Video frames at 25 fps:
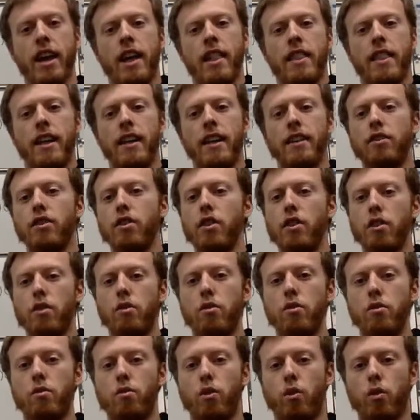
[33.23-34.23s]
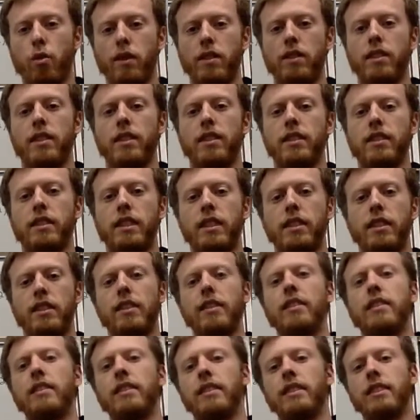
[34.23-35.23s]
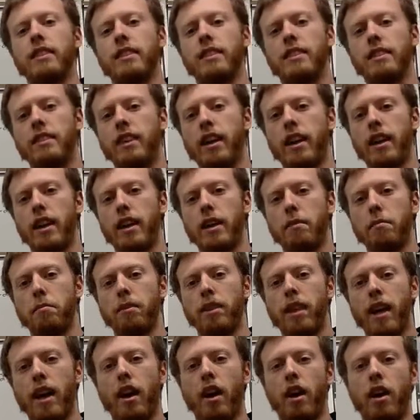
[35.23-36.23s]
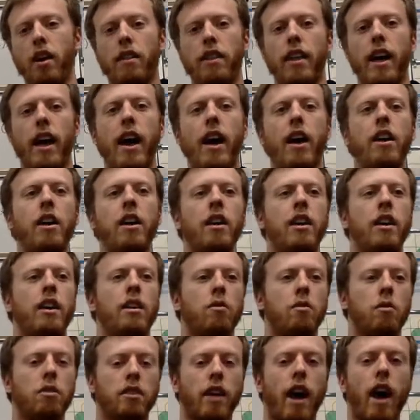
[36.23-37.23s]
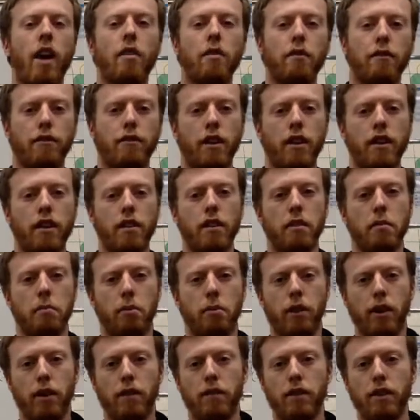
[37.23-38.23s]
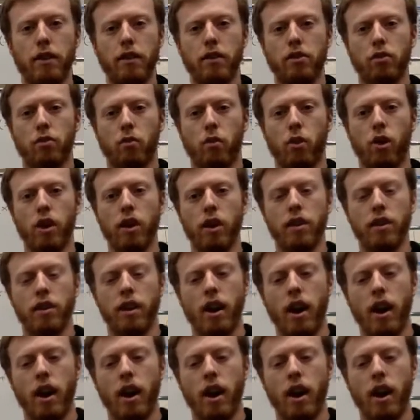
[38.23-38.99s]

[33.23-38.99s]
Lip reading: That's no coincidence that this is the same letter that was out in front in the previous one